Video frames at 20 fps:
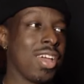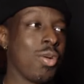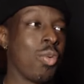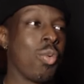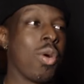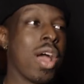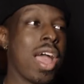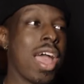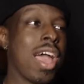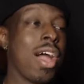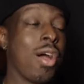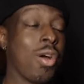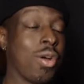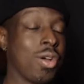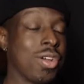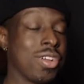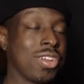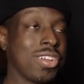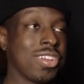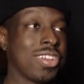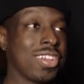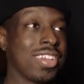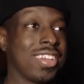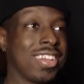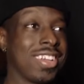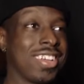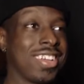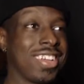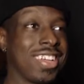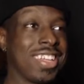Wow.
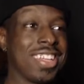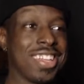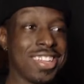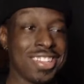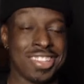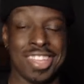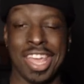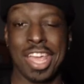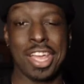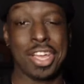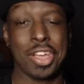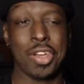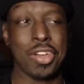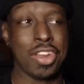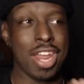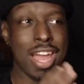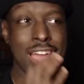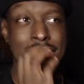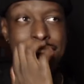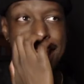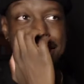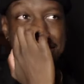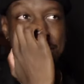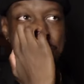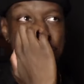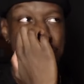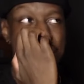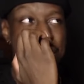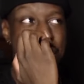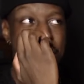They're good. I had to
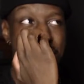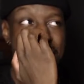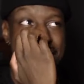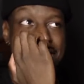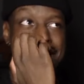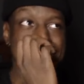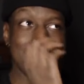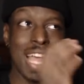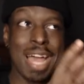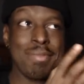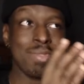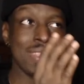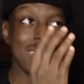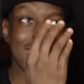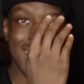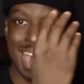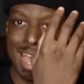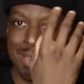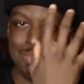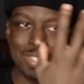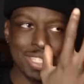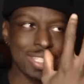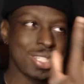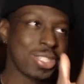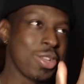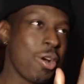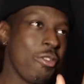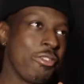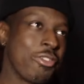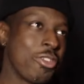put it away because I'm I'm just
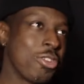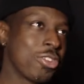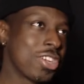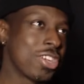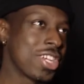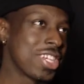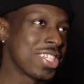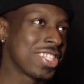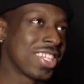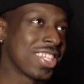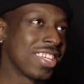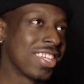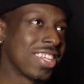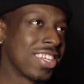so focused. Yeah,